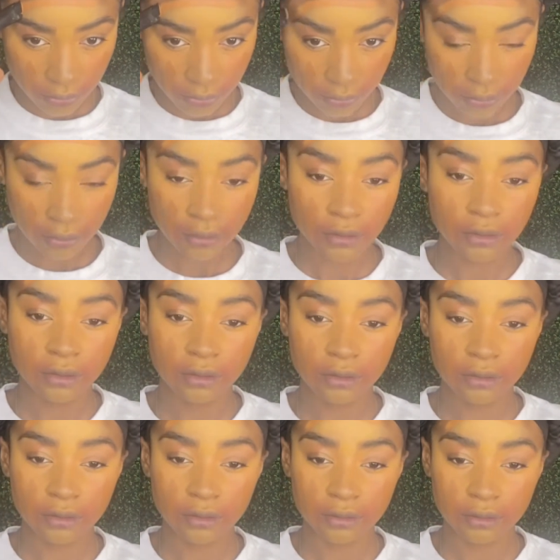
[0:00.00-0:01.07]
but
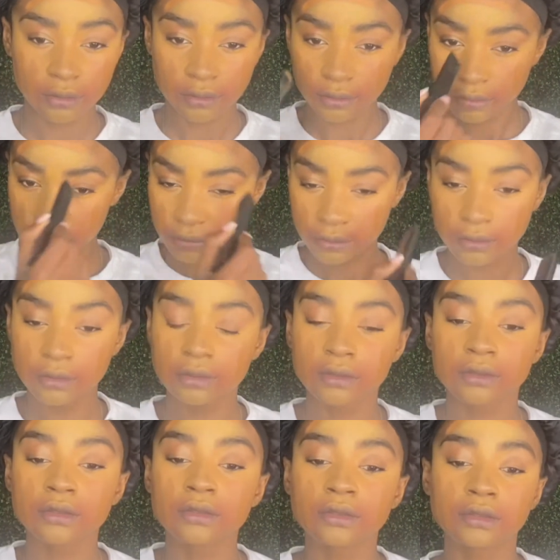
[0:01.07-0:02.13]
it's something almond.
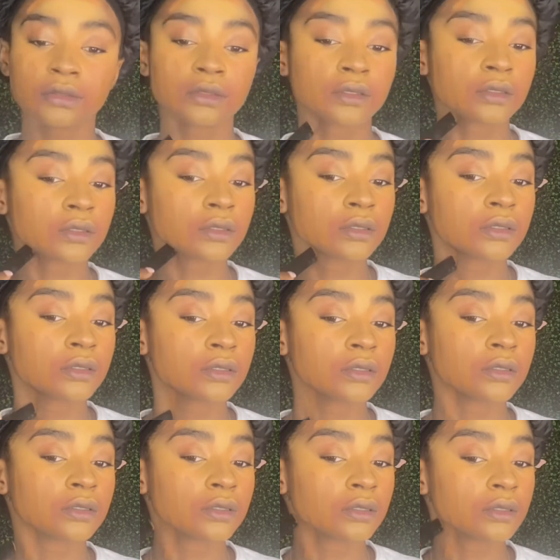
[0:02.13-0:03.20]
I'm going in with
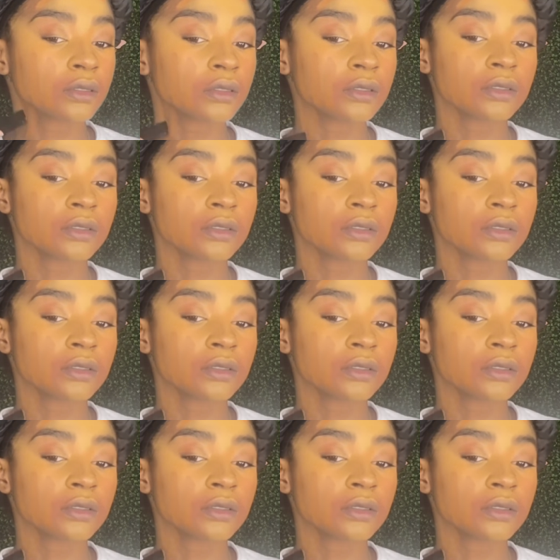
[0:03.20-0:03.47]
that,